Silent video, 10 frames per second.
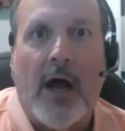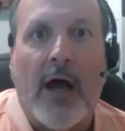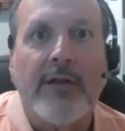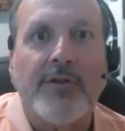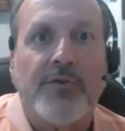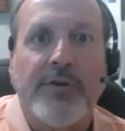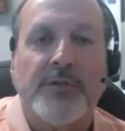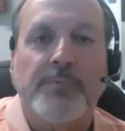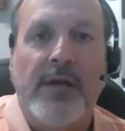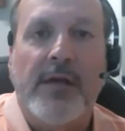I enjoy
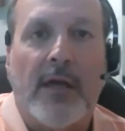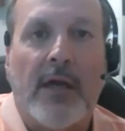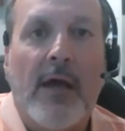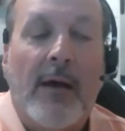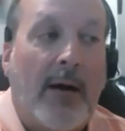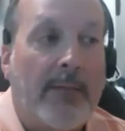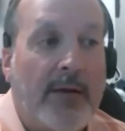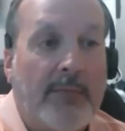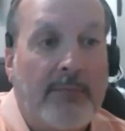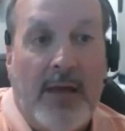speaking. I
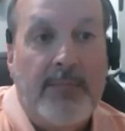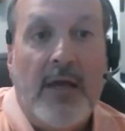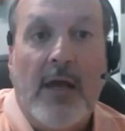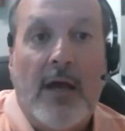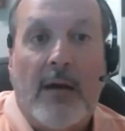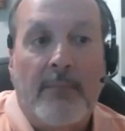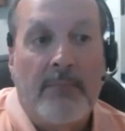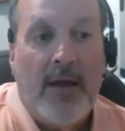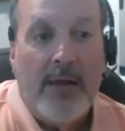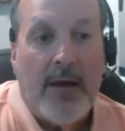mean,
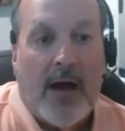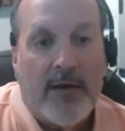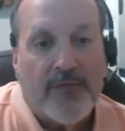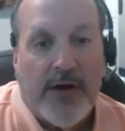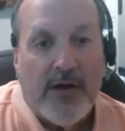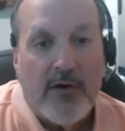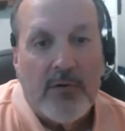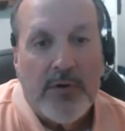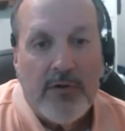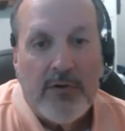if I go
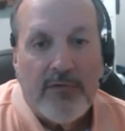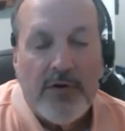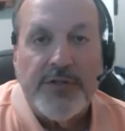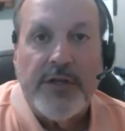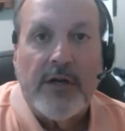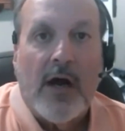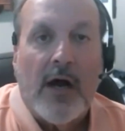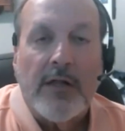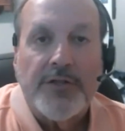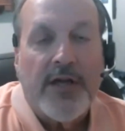to a university or
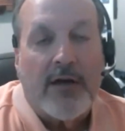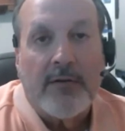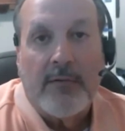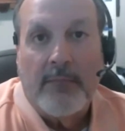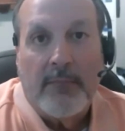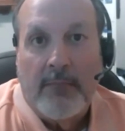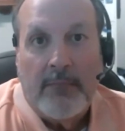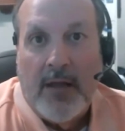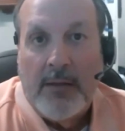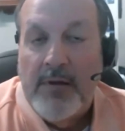college town,
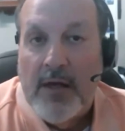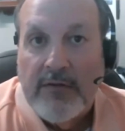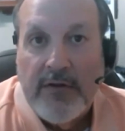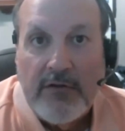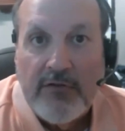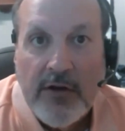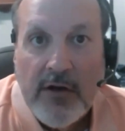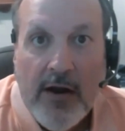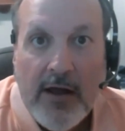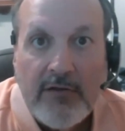maybe I'll teach
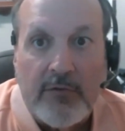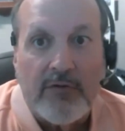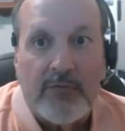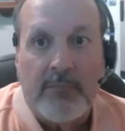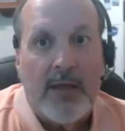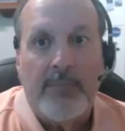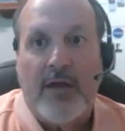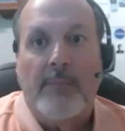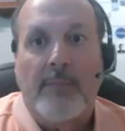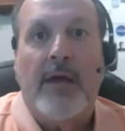undergraduates.
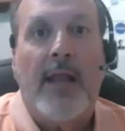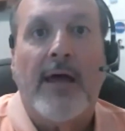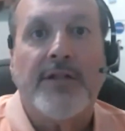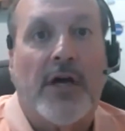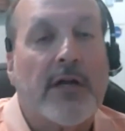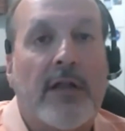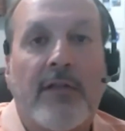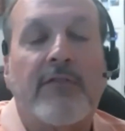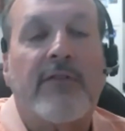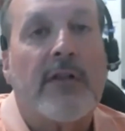Maybe I'll be an adjunct.
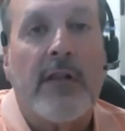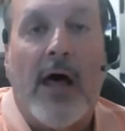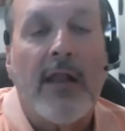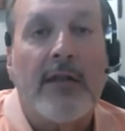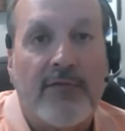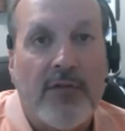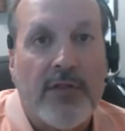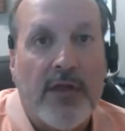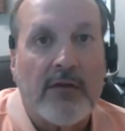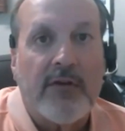There's a lot of
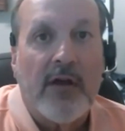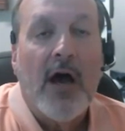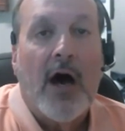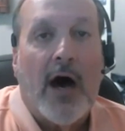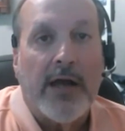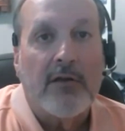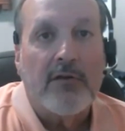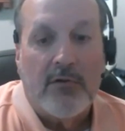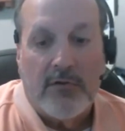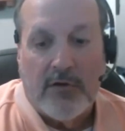different things I could
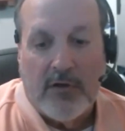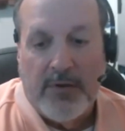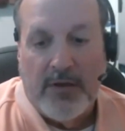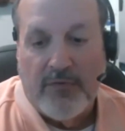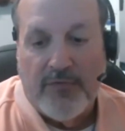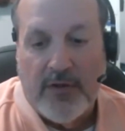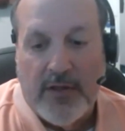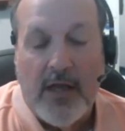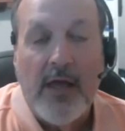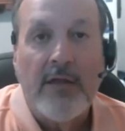do that could be
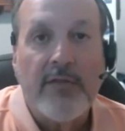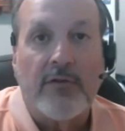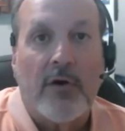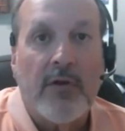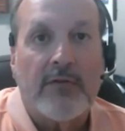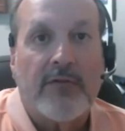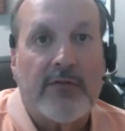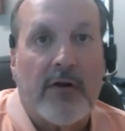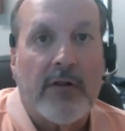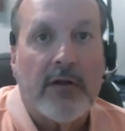fulfilling that don't
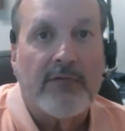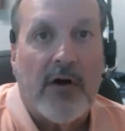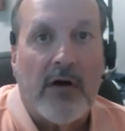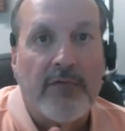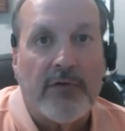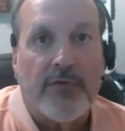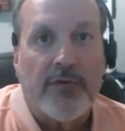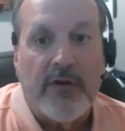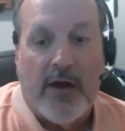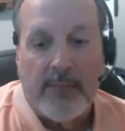necessarily involve the
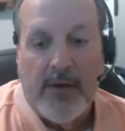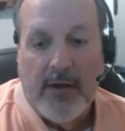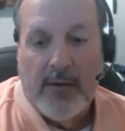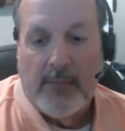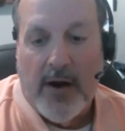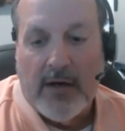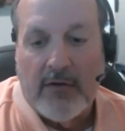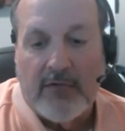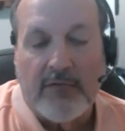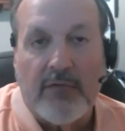full-time
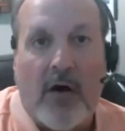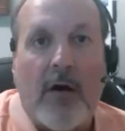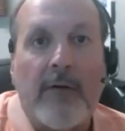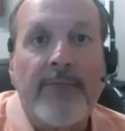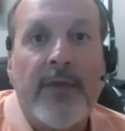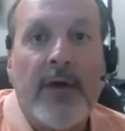practice of law.